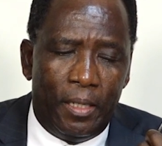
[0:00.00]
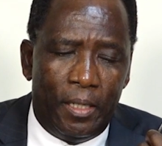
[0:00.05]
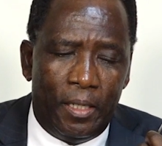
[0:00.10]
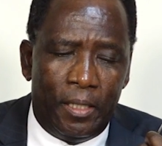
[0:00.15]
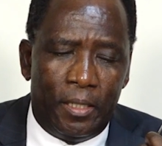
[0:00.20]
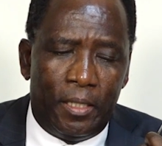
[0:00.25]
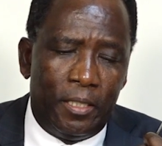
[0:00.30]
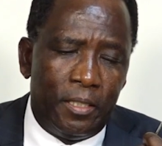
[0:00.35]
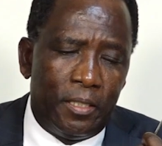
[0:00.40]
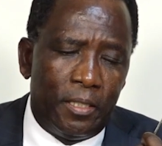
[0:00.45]

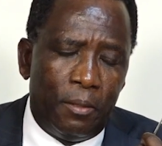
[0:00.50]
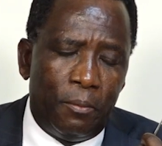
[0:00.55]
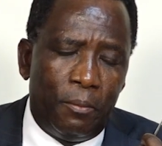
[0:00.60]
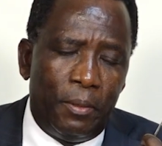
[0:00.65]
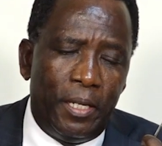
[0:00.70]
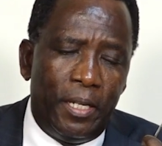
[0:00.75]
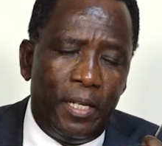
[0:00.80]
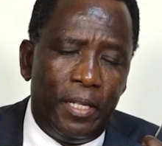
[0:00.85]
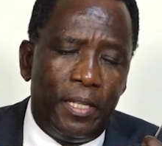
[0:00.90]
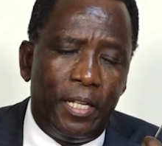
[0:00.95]
It is a
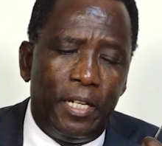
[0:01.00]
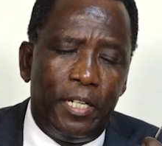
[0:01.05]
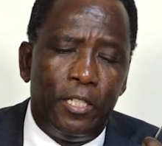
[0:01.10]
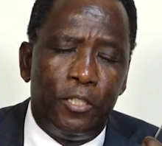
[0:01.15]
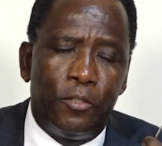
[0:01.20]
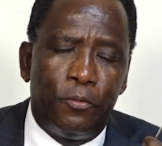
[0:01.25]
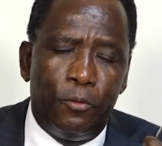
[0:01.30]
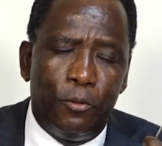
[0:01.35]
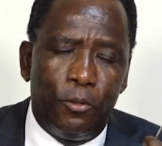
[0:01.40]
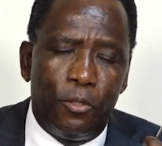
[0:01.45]
way that
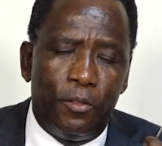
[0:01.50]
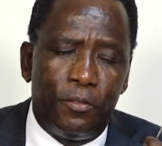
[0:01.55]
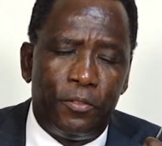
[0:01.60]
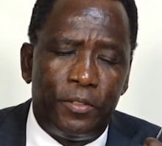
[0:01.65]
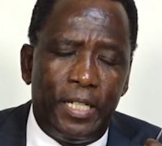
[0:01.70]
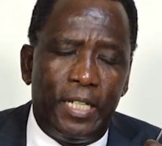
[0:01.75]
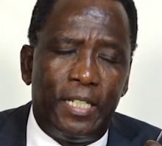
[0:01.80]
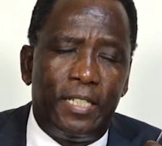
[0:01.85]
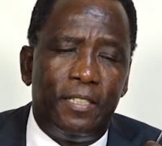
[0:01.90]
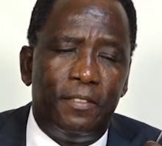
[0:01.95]
is full of
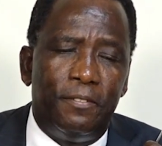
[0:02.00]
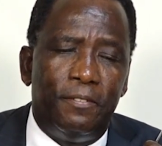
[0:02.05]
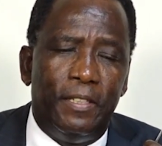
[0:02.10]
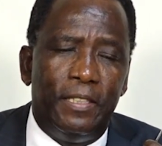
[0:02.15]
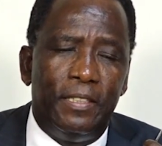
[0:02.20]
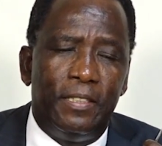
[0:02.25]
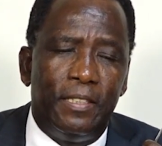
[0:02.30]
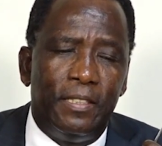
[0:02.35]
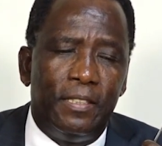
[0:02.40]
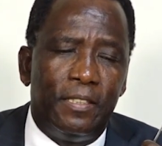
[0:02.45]

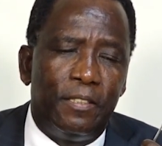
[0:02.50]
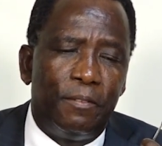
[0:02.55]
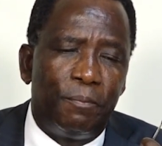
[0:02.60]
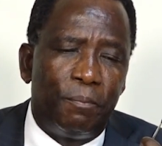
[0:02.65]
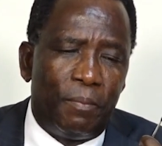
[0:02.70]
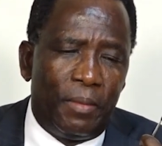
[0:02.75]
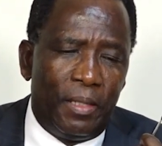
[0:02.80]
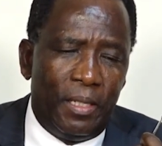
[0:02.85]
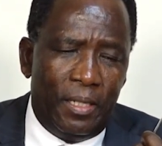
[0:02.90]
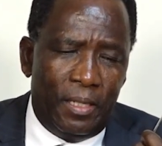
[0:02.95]
sacrifices.
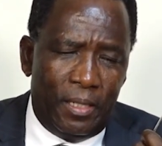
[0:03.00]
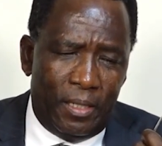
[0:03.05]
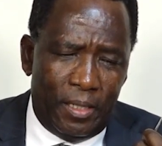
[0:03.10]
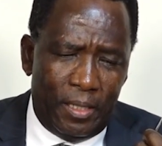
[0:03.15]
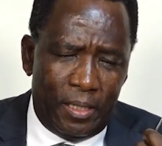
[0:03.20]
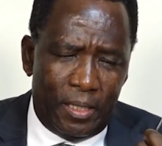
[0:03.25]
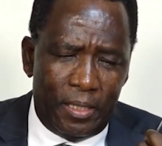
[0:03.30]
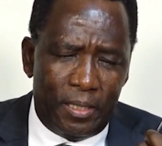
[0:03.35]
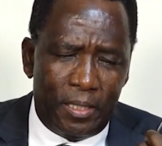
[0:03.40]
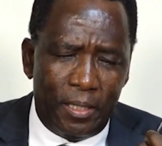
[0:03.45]

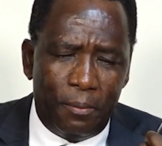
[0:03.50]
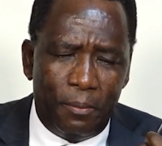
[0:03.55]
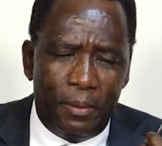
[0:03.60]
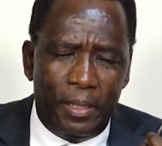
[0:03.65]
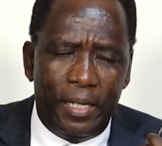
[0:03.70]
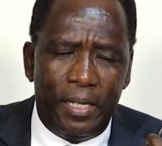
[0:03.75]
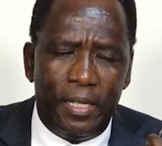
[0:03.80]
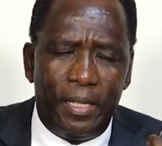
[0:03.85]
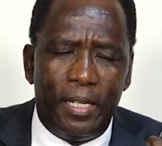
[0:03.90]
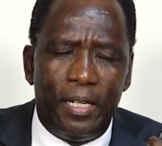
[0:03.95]
It is a
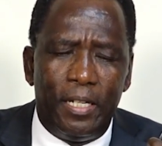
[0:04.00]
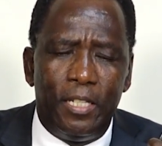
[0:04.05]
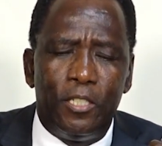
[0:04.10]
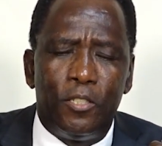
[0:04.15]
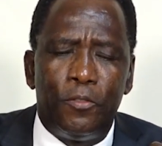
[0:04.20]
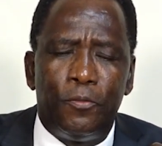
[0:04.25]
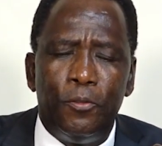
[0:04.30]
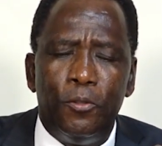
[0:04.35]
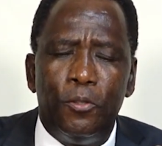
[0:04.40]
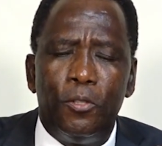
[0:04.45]
way that
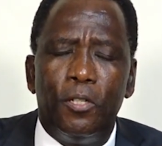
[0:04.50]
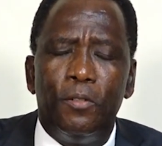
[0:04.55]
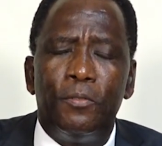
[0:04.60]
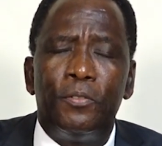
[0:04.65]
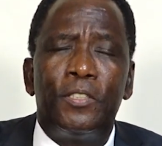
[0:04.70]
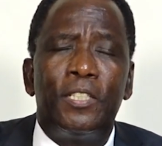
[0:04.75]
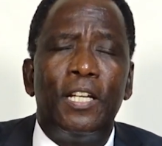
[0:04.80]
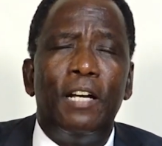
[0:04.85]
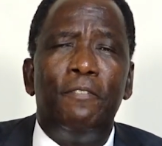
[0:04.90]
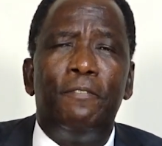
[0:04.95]
is full
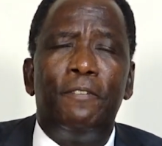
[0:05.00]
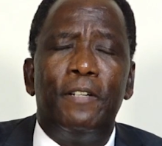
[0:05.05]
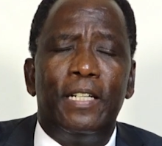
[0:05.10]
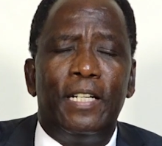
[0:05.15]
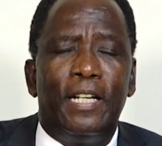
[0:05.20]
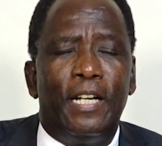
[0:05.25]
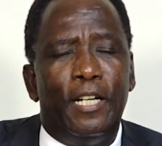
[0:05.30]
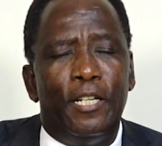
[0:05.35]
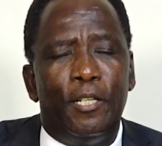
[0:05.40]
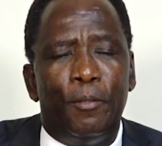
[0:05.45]
of
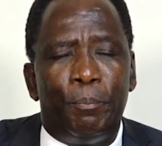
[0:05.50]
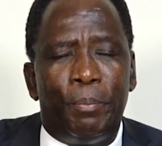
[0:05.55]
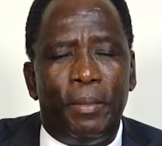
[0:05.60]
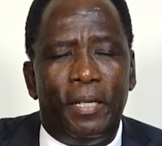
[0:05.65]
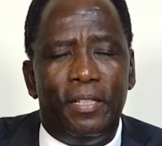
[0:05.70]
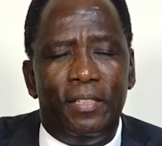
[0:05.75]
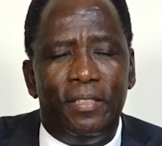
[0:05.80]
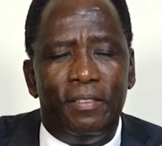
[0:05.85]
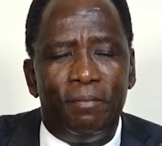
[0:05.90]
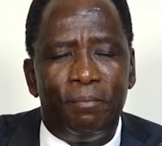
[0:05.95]
suffering and
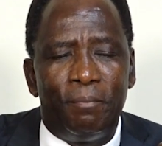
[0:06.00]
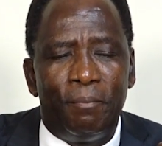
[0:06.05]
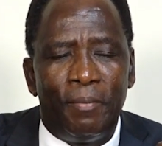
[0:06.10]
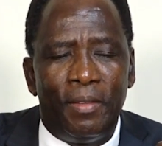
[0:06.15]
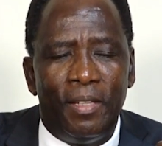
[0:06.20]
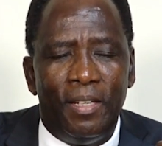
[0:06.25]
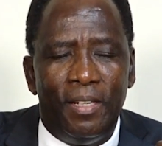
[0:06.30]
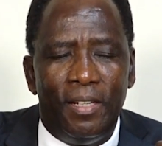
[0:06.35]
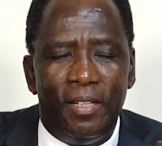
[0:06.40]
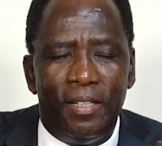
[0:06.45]
pain.
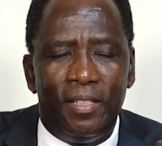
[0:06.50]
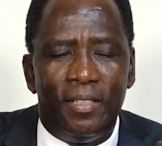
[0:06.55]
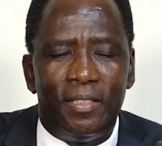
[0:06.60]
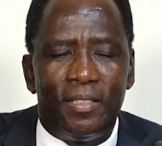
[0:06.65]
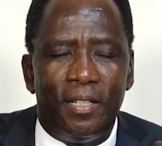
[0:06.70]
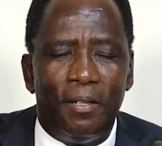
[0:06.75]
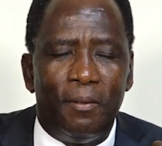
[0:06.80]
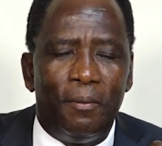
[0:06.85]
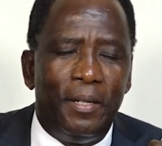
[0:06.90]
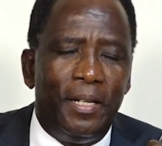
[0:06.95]
It
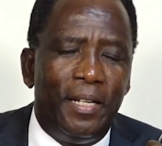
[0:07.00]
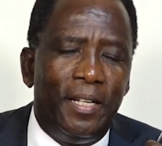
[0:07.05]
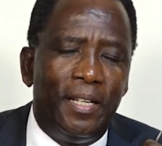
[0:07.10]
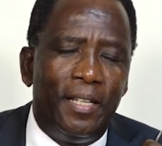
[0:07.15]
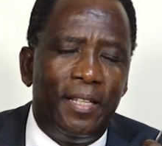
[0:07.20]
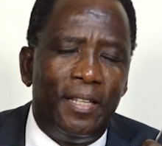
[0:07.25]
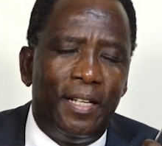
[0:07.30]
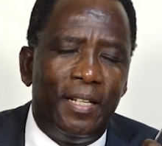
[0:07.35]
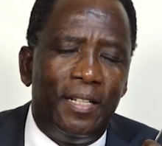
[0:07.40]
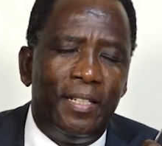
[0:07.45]
is a
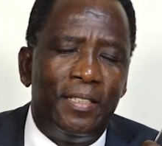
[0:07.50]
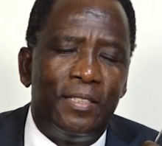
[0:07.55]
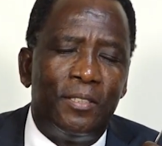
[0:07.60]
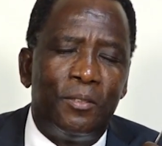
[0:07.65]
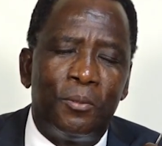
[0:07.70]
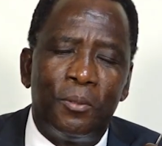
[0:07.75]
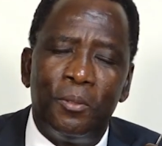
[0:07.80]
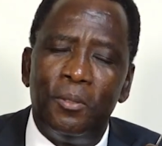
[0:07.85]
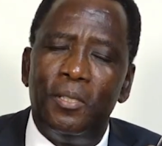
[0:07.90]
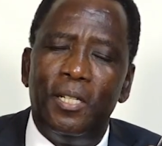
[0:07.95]
way that is
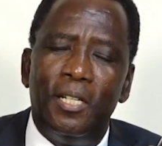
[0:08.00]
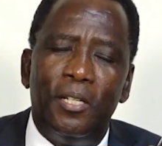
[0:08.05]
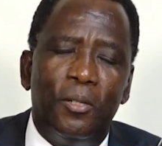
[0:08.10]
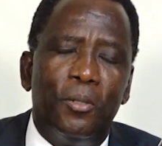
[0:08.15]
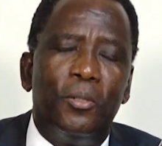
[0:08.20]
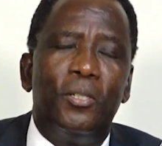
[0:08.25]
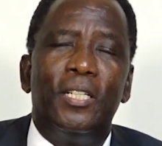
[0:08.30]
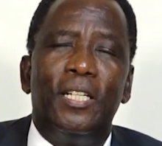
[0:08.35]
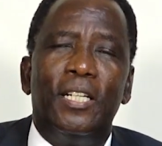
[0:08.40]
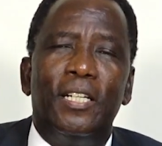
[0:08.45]
truly
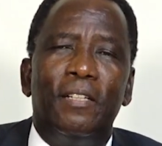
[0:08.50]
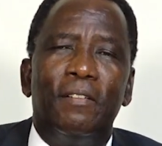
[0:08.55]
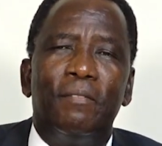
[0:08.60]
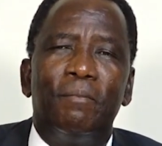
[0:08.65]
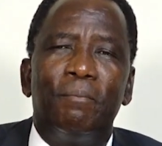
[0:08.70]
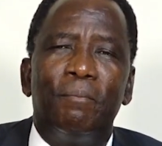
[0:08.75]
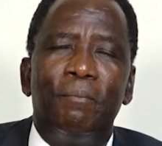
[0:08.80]
lonely.